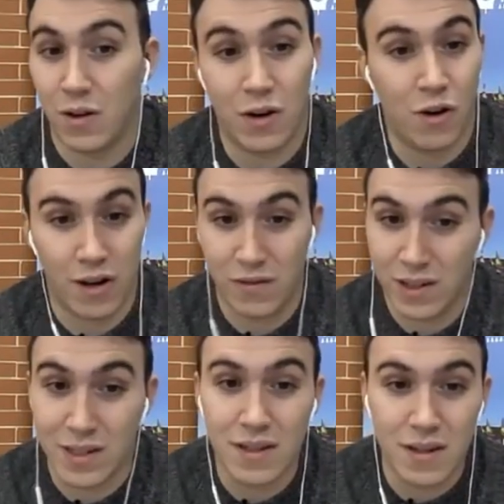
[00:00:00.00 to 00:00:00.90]
or
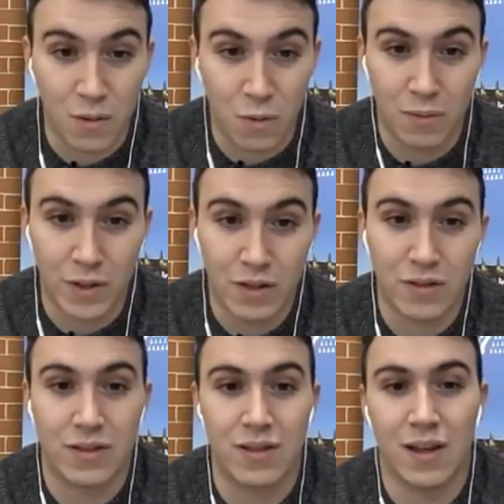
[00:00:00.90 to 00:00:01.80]
even a steering wheel,
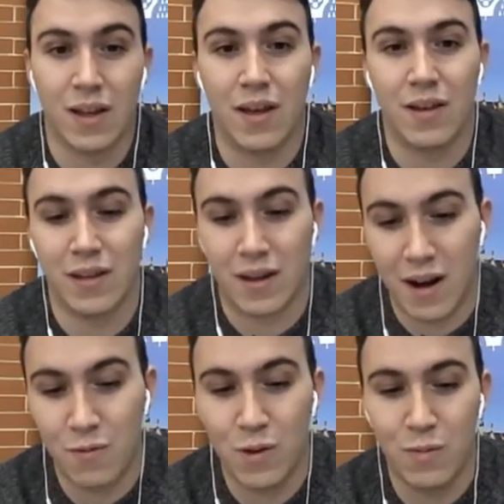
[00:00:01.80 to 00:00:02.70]
because the
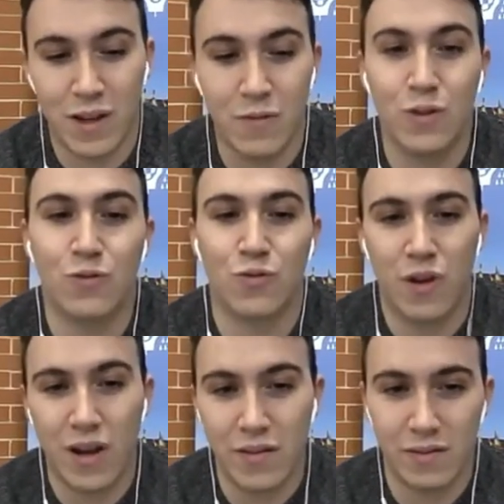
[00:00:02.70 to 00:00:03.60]
car will be able to
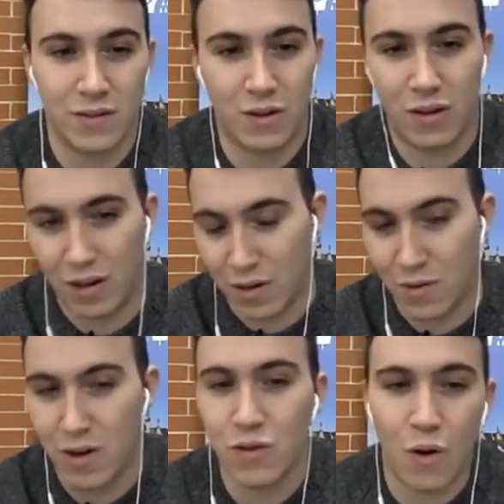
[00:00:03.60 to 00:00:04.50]
drive
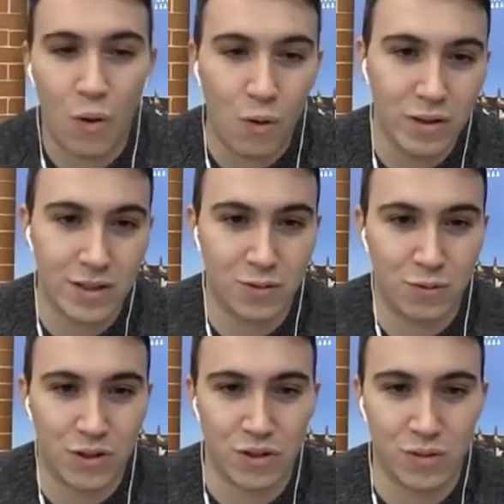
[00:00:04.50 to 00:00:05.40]
around all the
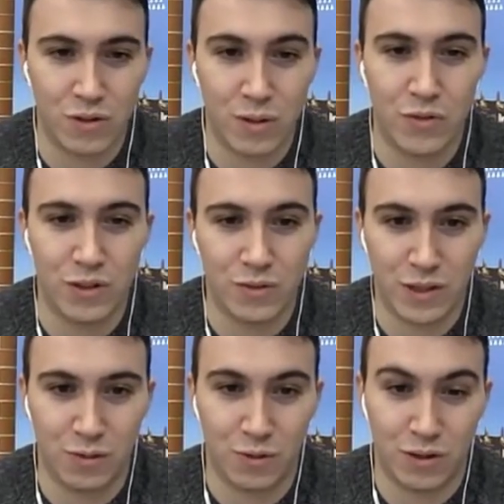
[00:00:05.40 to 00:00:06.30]
situations, all the possible
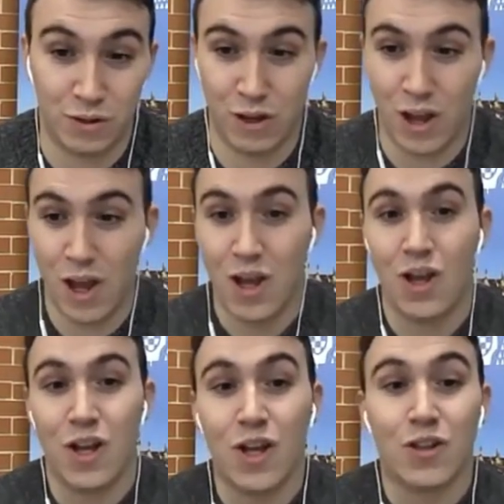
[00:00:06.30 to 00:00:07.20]
situations. By itself.
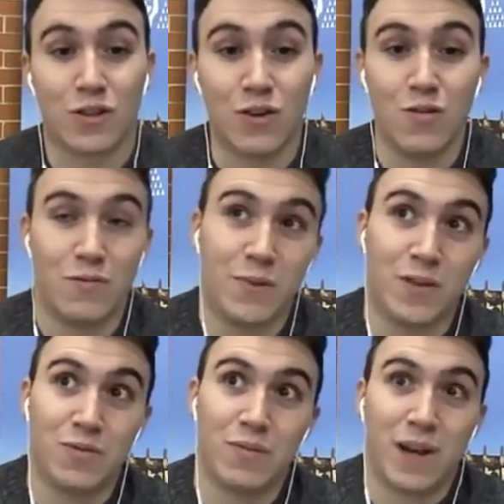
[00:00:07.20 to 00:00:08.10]
So
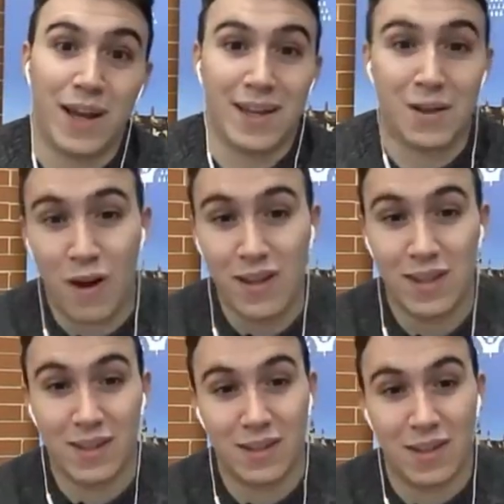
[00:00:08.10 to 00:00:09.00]
between black and white,
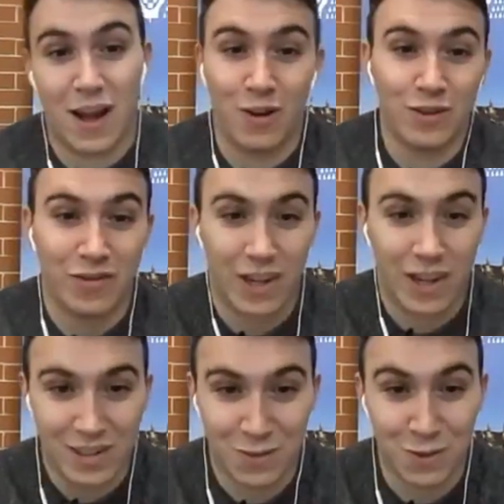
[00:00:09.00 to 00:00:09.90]
there are a lot of
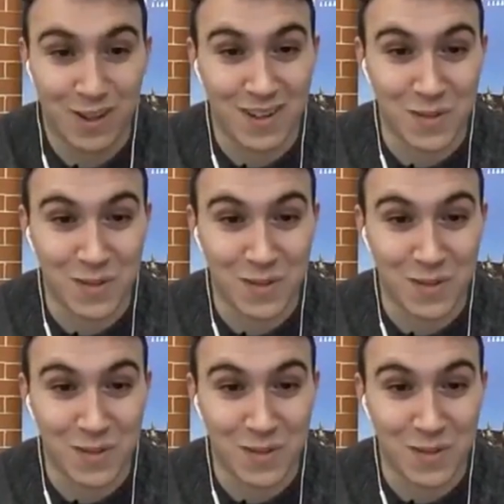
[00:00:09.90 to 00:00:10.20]
grays, as we see in